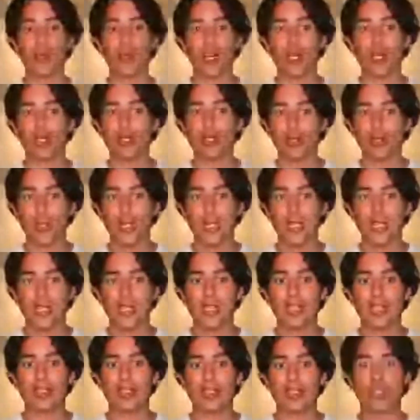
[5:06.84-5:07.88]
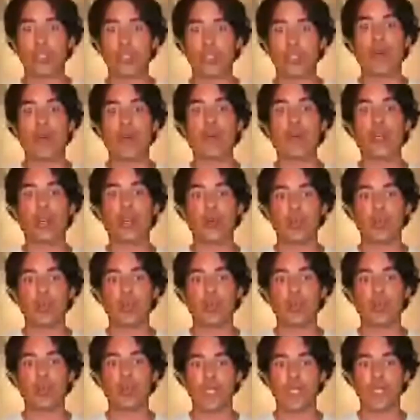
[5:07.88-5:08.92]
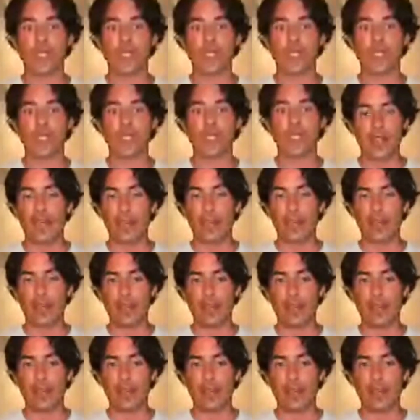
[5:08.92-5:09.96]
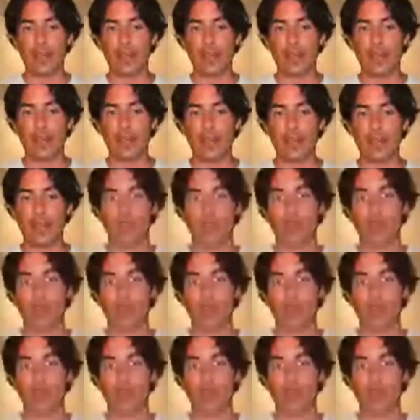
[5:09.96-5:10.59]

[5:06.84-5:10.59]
we are doing is to download the information